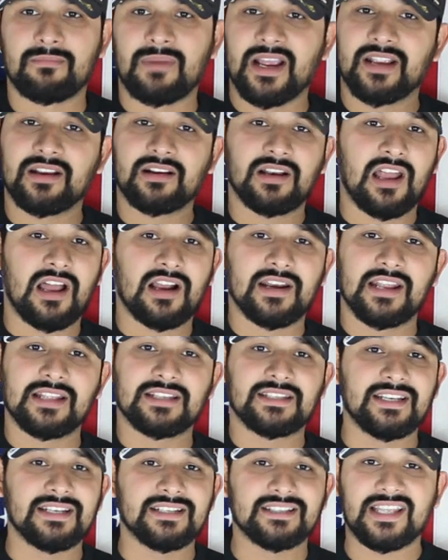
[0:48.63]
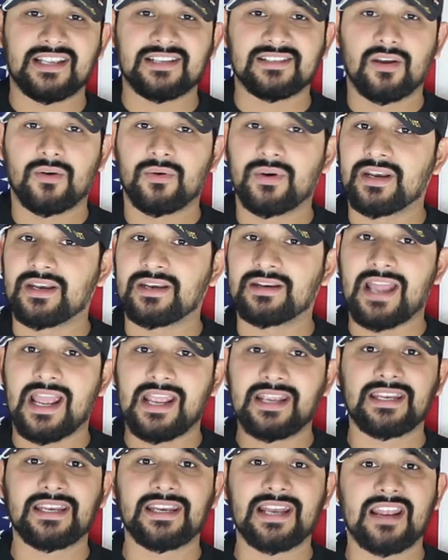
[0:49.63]
My Glock 19 stays loaded
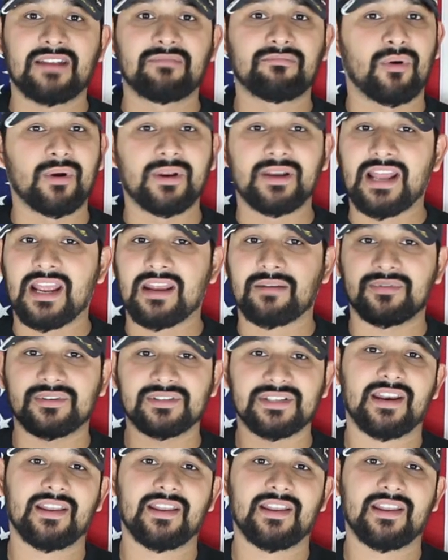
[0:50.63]
99.9%